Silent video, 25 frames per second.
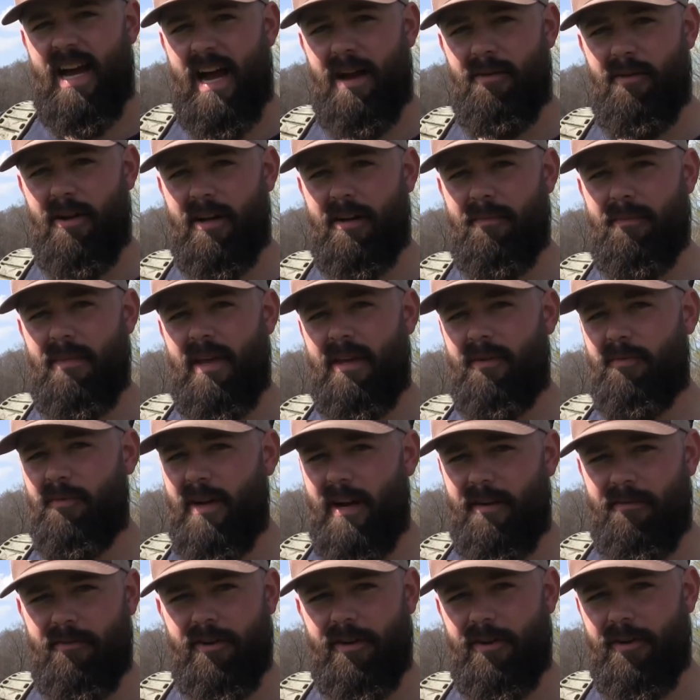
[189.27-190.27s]
I recommend
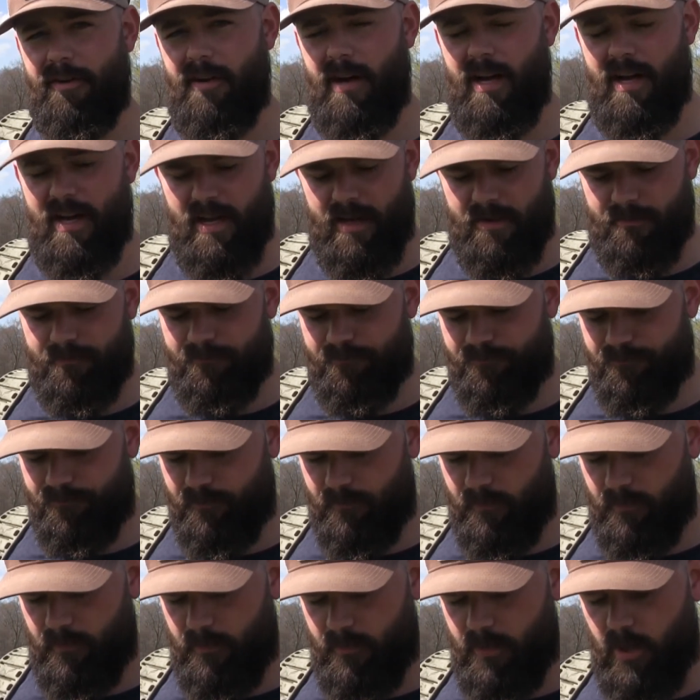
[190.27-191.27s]
whenever you're
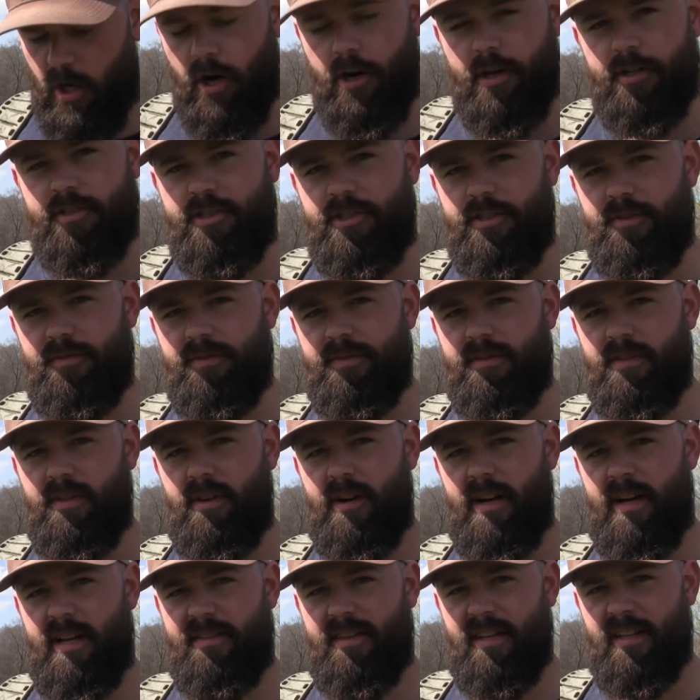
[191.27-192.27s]
target shooting
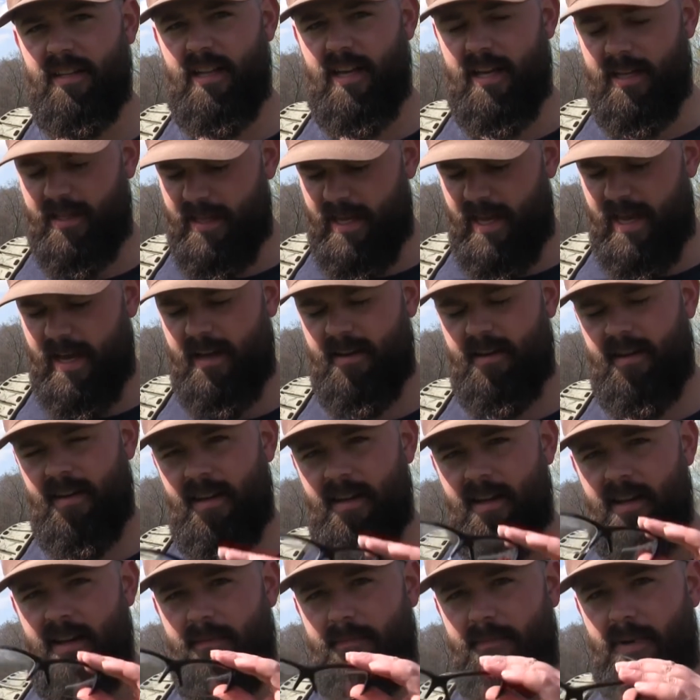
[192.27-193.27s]
or anything like that,
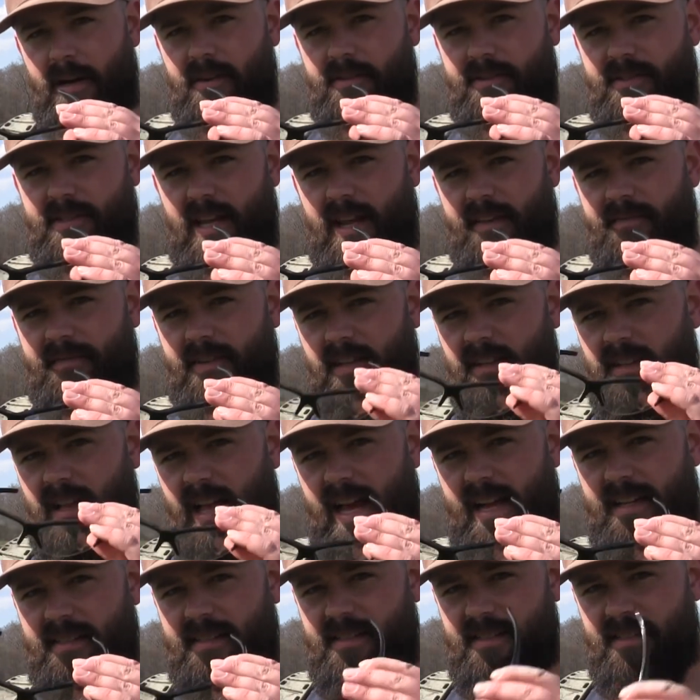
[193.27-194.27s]
a pair of safety
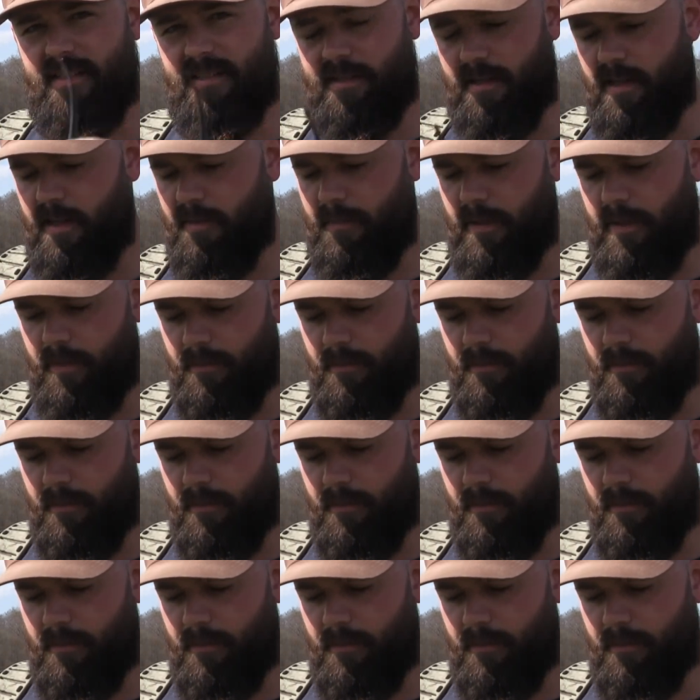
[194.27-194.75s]
glasses is going to be